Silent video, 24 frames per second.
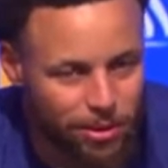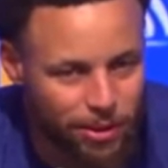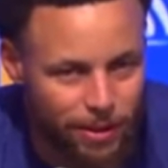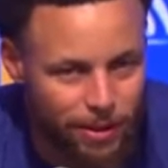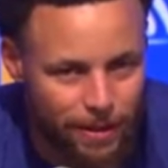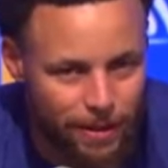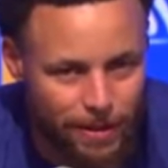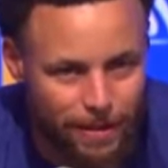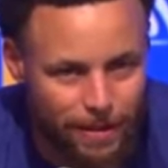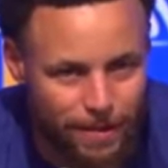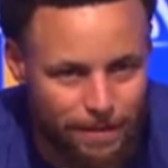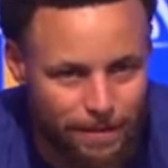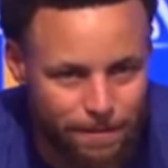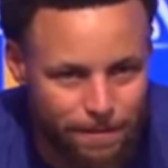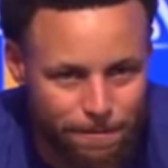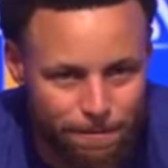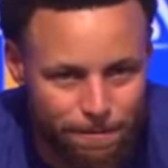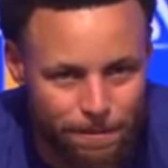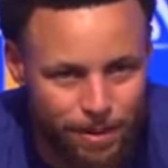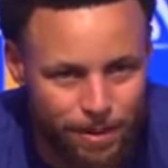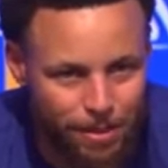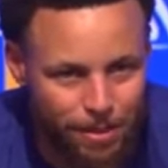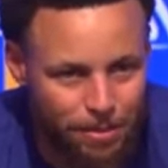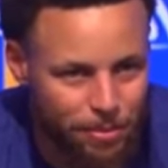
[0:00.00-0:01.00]

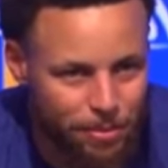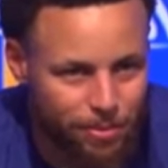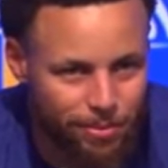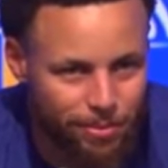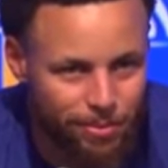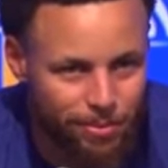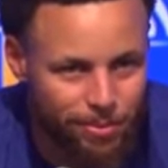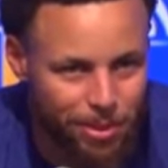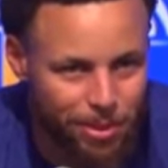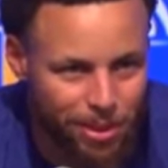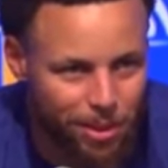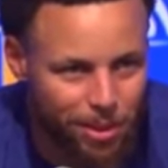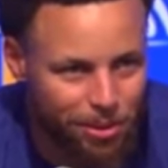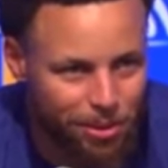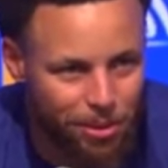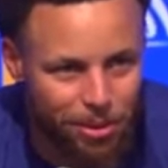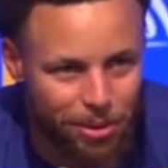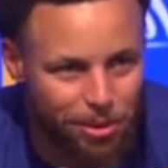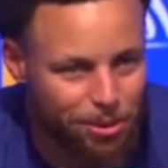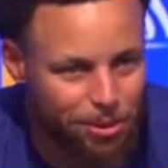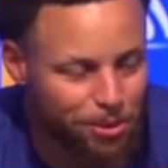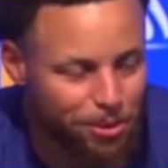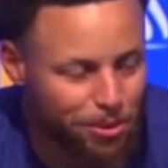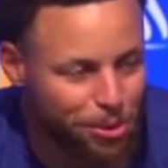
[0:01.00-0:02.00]
He
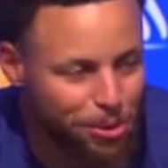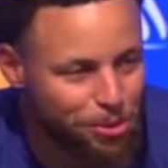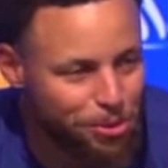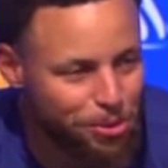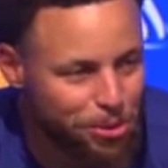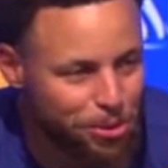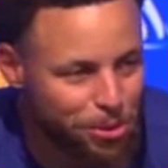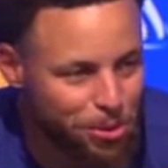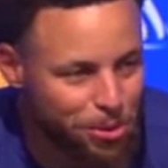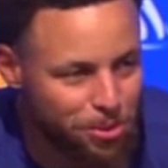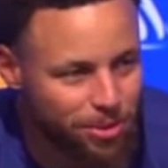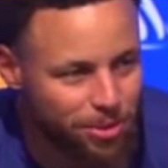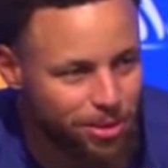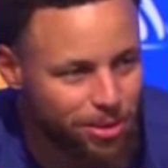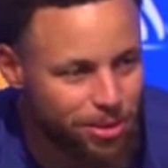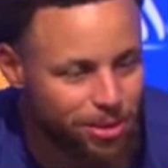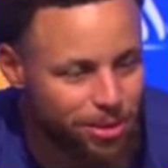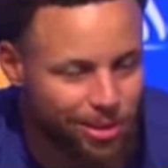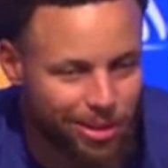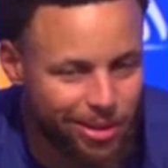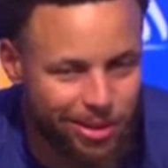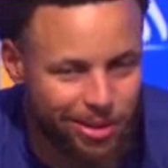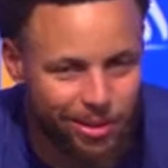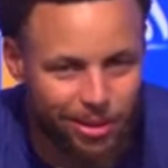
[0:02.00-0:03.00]
wasn't on the road trip, and
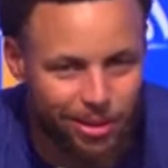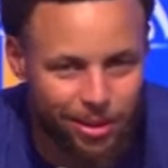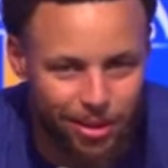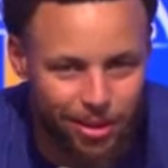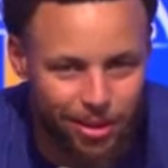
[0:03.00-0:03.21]
so he